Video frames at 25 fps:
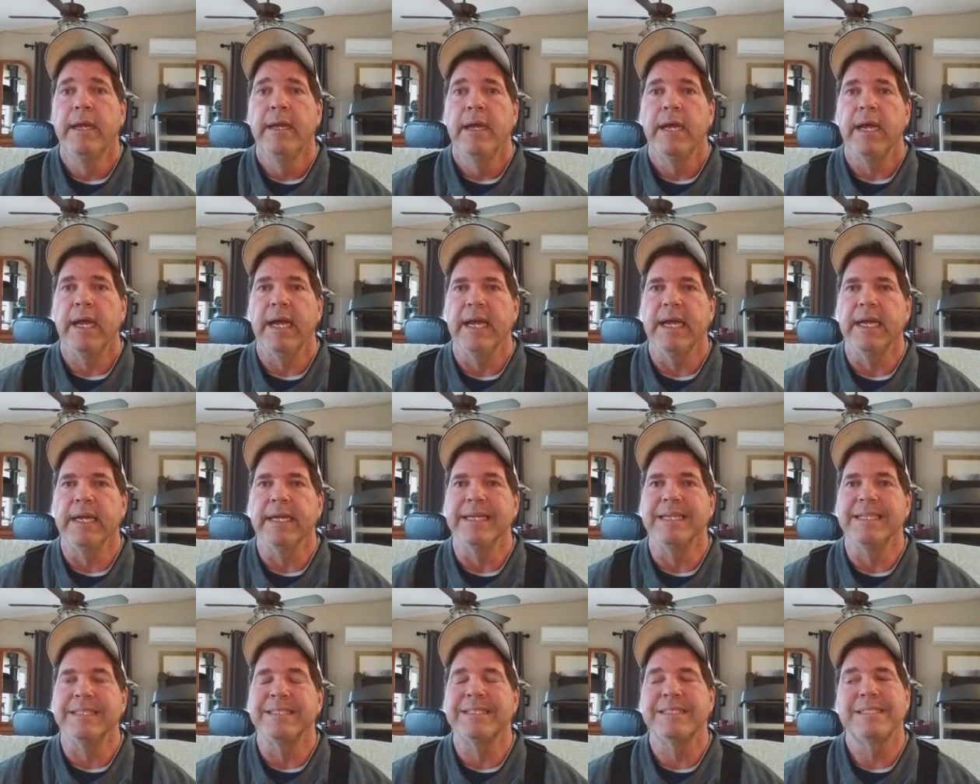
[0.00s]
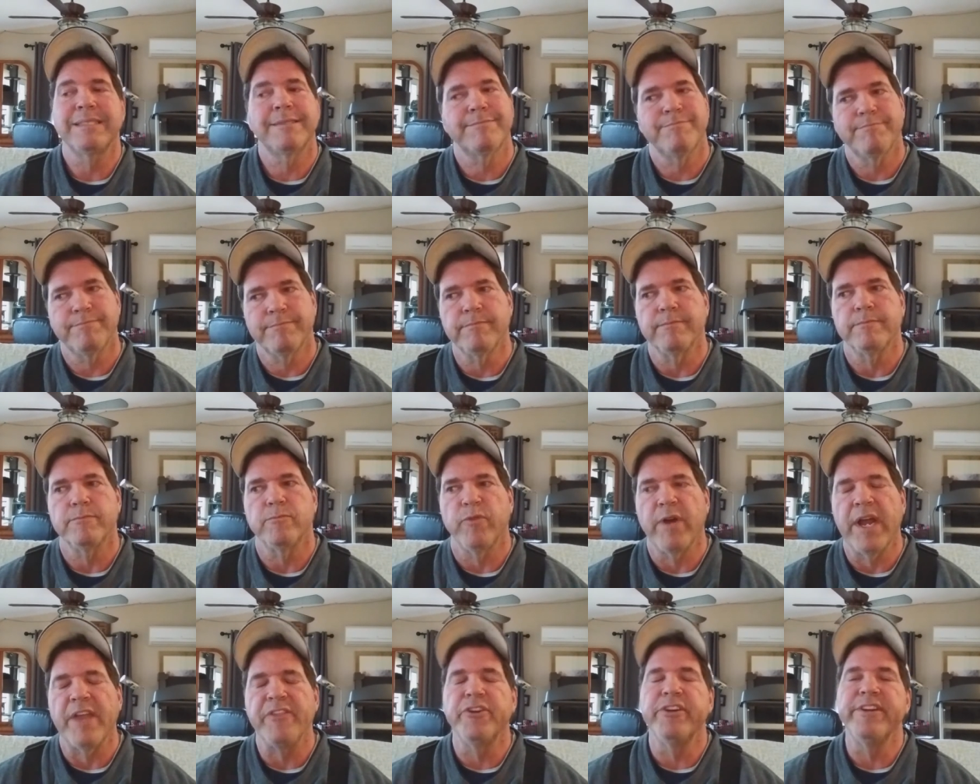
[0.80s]
It's
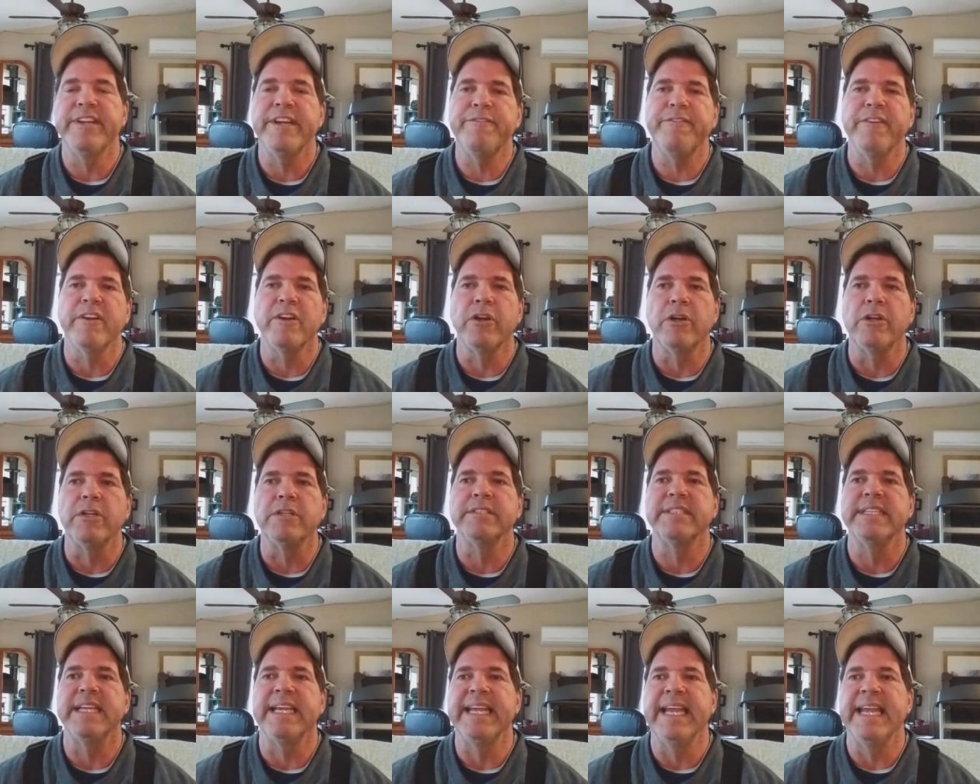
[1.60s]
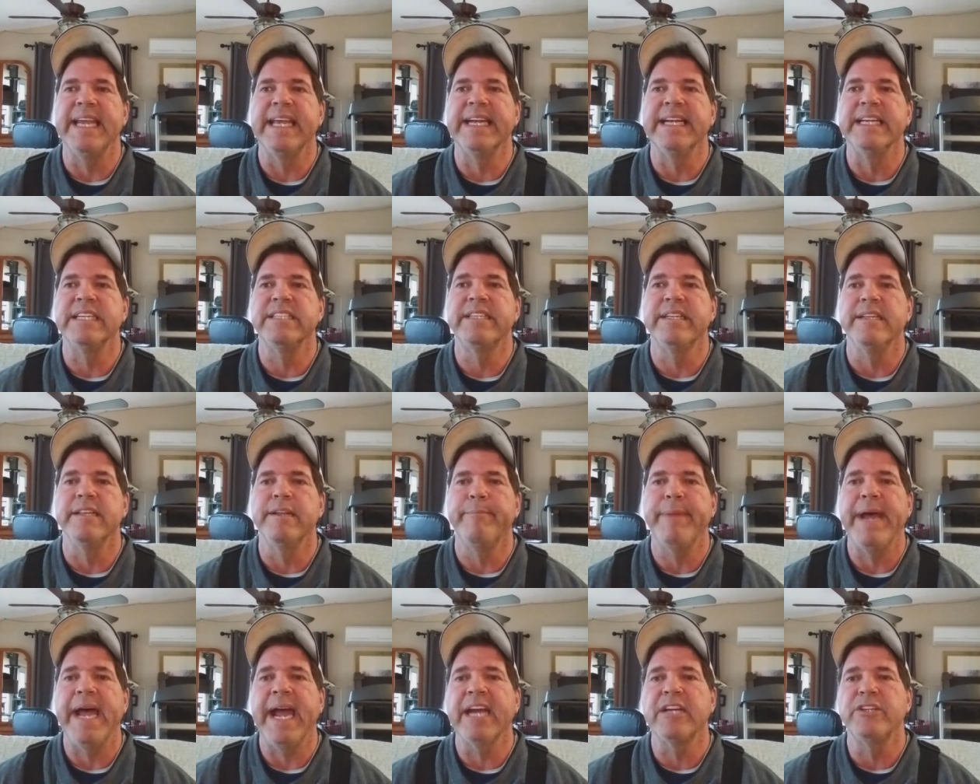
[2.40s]
rather difficult to get into the
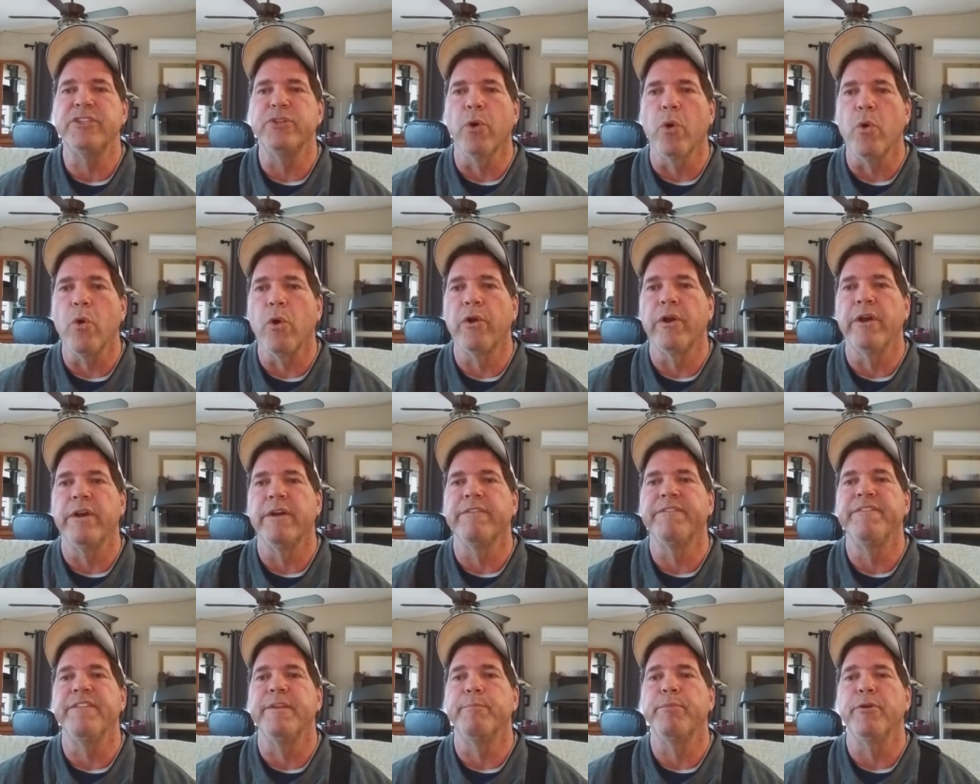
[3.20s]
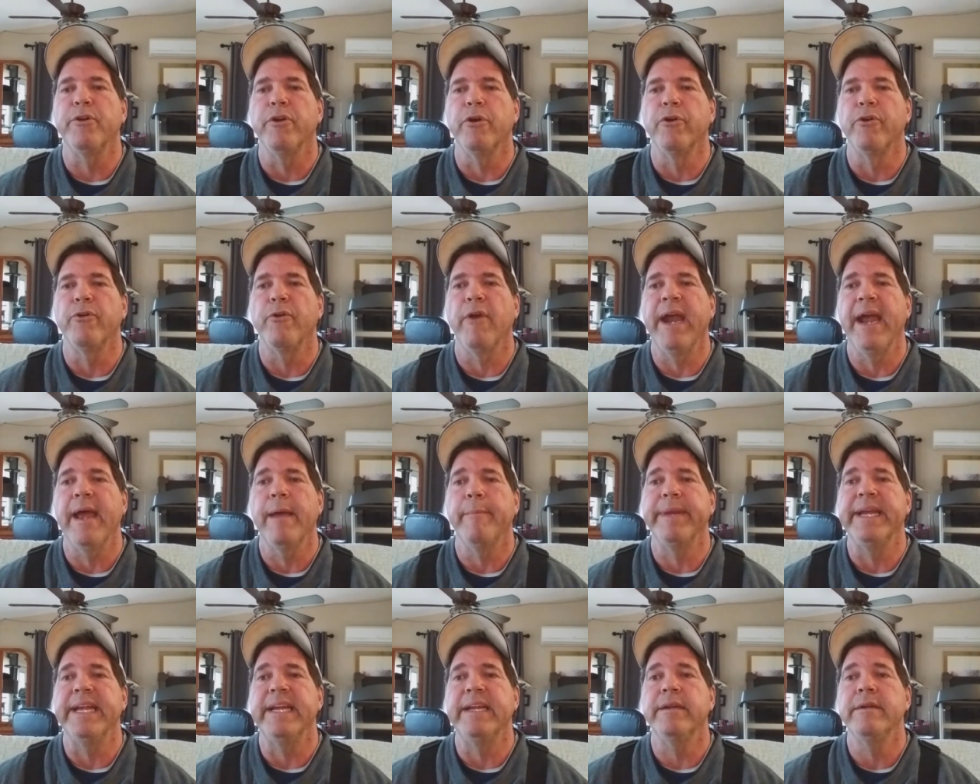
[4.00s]
back door of the
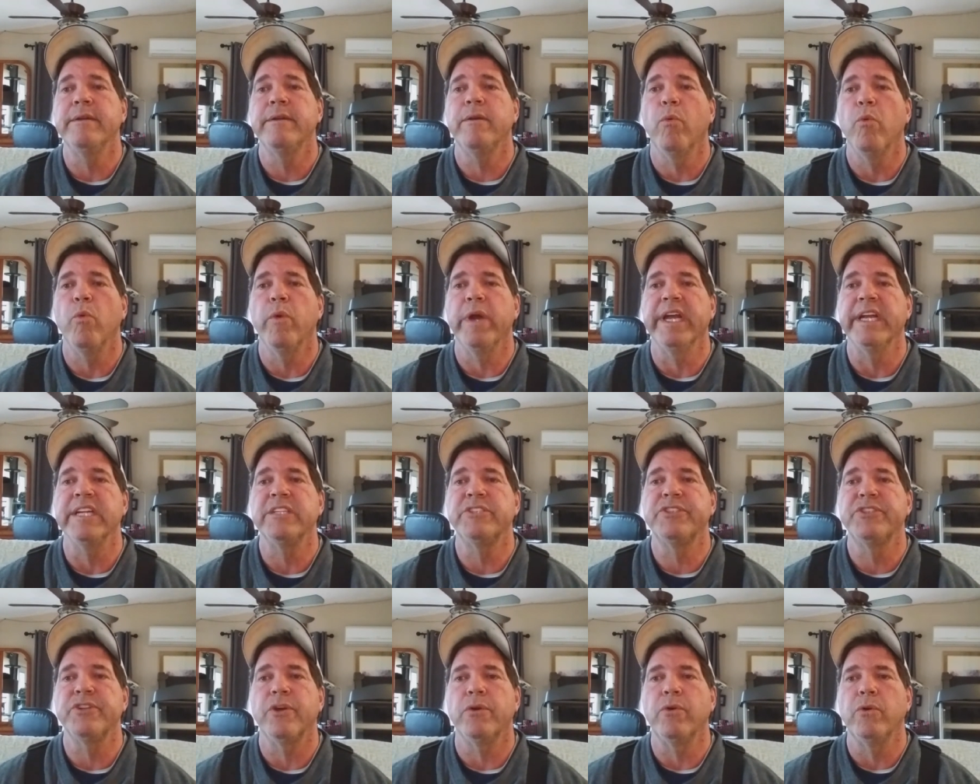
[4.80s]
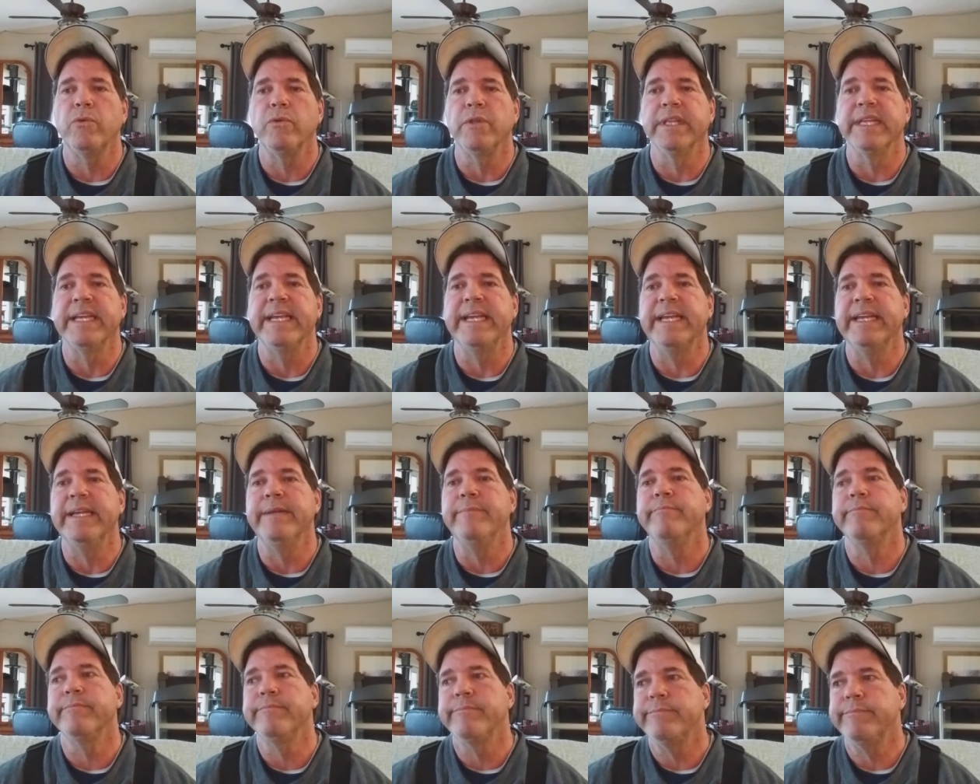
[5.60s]
programming, which we